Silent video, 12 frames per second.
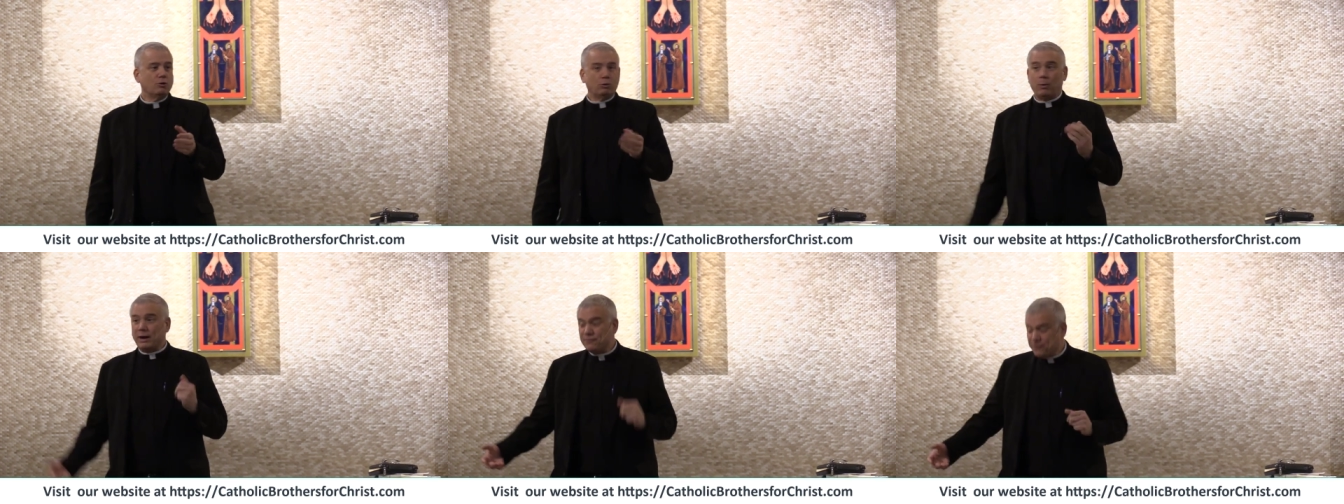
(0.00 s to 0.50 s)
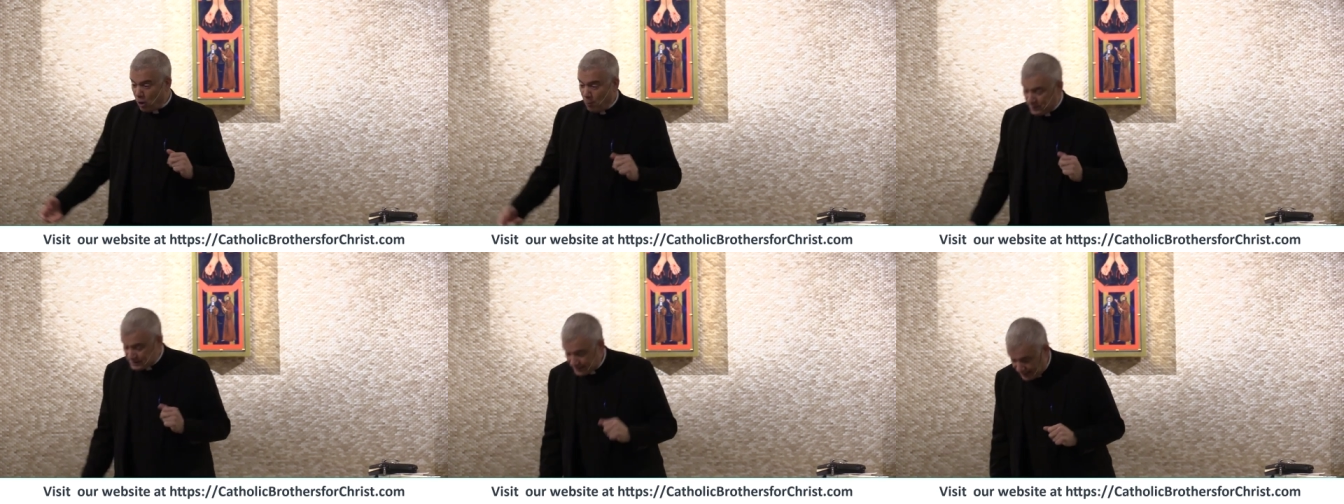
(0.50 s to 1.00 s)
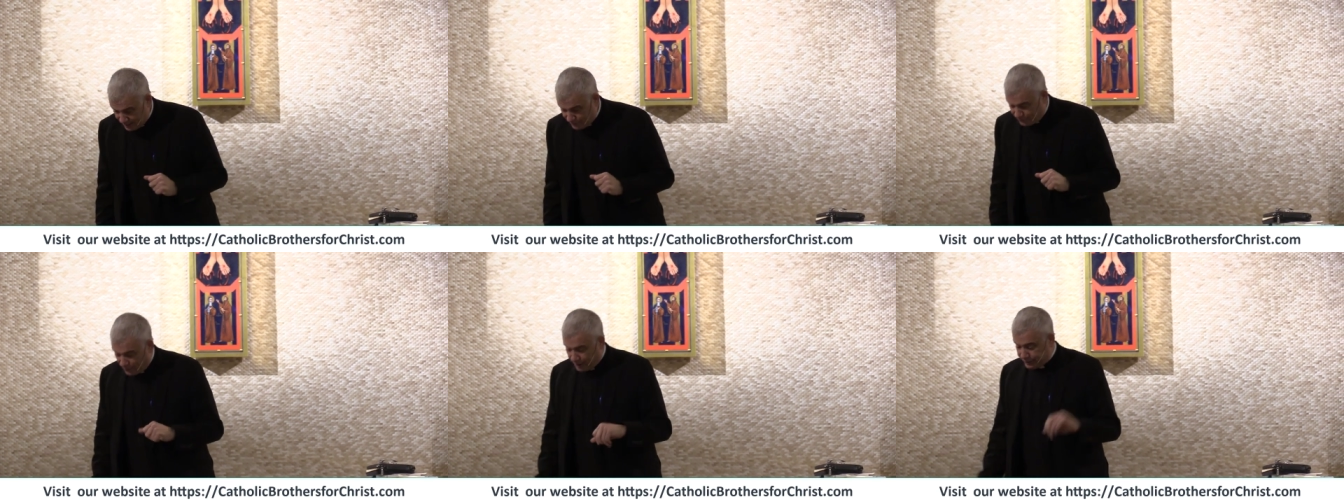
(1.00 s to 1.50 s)
Well, what if it opens again,
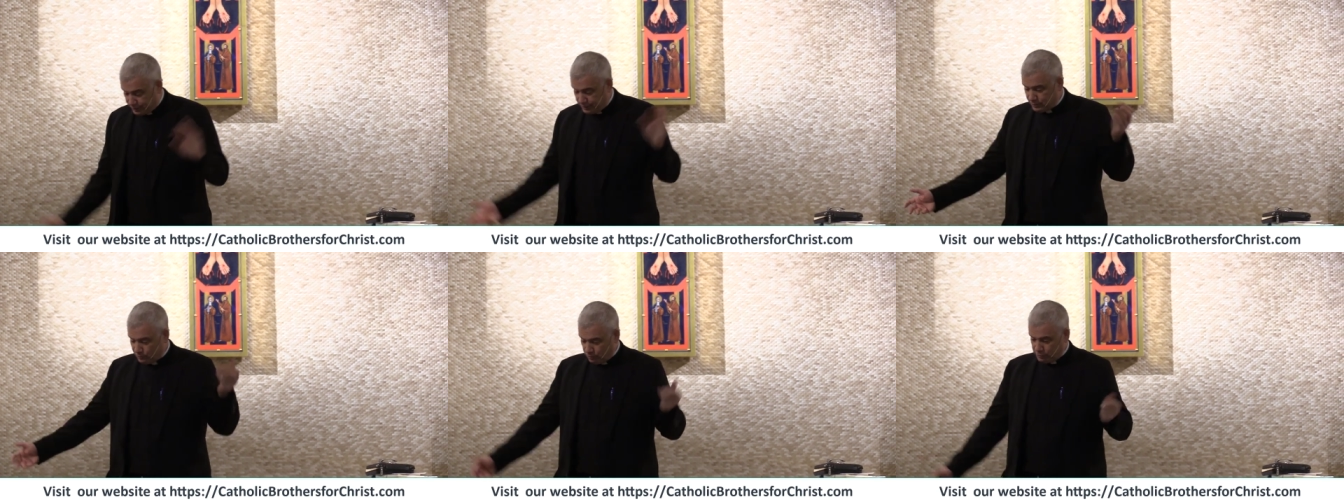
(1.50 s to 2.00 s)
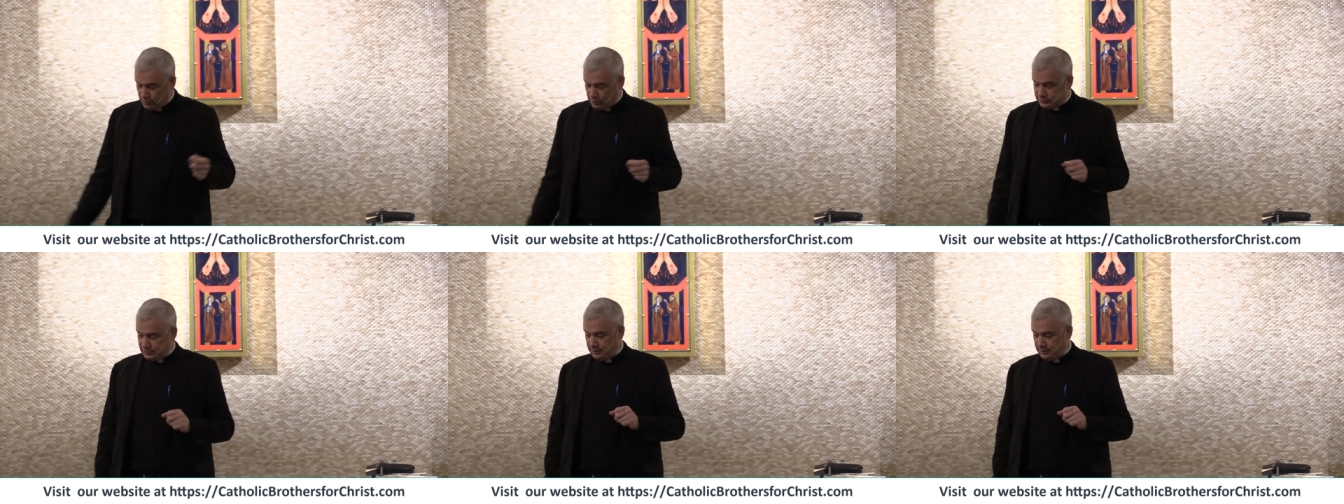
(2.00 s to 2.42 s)
Father? We'll close